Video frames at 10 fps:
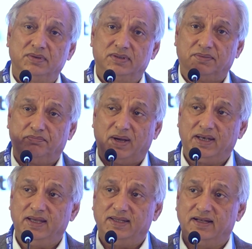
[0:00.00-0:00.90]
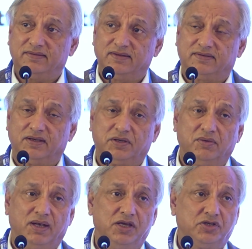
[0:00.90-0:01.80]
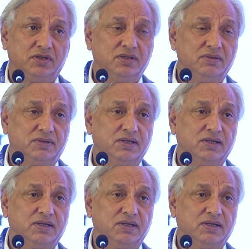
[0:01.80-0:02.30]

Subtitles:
the money that's in circulation,